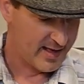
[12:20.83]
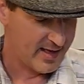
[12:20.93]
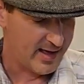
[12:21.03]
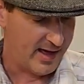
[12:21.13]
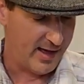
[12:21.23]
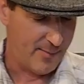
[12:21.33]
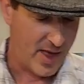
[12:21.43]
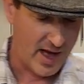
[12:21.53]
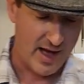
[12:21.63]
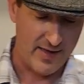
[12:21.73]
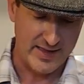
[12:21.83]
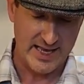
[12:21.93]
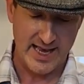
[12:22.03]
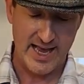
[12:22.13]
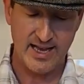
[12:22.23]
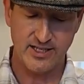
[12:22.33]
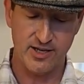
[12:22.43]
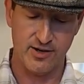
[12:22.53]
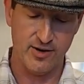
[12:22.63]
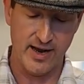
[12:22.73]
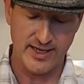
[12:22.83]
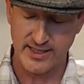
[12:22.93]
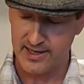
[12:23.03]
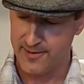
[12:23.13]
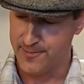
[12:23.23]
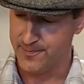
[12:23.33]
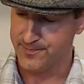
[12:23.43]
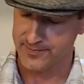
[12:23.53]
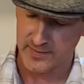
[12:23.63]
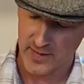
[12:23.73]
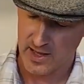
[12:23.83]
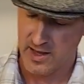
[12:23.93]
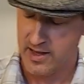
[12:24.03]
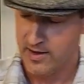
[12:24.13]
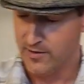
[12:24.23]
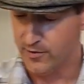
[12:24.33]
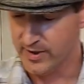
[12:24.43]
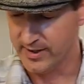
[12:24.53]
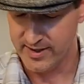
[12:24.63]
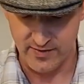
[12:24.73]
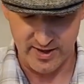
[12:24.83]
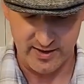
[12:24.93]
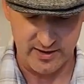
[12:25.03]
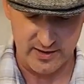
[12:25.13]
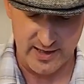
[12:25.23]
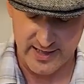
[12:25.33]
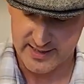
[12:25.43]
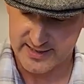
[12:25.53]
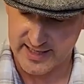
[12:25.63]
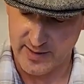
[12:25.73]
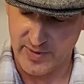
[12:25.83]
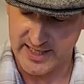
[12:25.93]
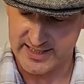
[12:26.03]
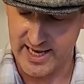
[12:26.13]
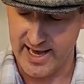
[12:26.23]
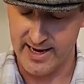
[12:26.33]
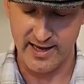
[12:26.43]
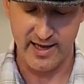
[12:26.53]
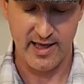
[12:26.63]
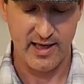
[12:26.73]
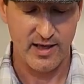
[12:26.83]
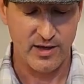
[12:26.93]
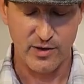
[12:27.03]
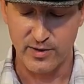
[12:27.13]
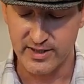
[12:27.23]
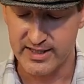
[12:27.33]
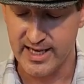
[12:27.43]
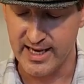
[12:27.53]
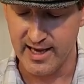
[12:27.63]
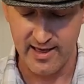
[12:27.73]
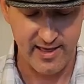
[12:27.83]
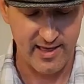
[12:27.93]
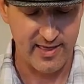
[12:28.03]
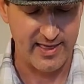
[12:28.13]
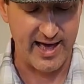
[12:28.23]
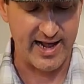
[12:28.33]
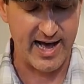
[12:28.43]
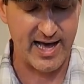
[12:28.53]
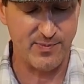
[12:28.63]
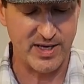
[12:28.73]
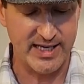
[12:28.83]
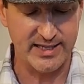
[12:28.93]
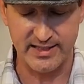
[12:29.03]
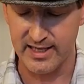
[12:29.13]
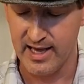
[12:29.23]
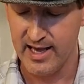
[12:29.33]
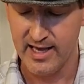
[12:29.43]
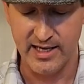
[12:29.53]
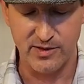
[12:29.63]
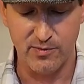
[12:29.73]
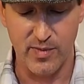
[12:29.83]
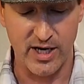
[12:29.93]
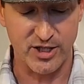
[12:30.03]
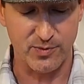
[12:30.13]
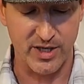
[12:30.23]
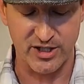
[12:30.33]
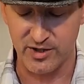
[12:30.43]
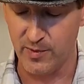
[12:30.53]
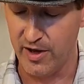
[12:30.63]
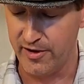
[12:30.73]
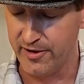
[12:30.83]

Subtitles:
On the anterior end, if we give you a little side by side, you can see that eye piece is much, much smaller.